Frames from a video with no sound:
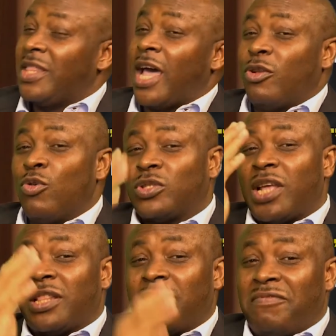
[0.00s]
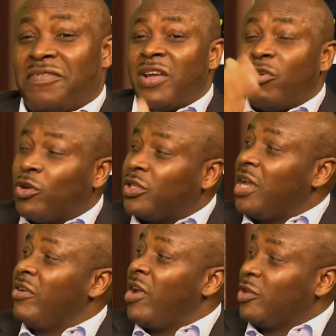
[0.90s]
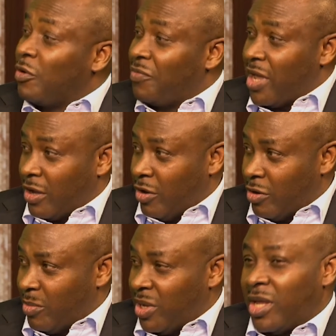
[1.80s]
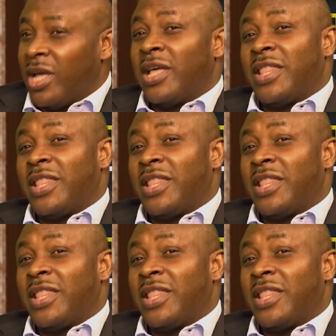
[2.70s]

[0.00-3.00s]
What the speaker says: that looks at various areas of the economy,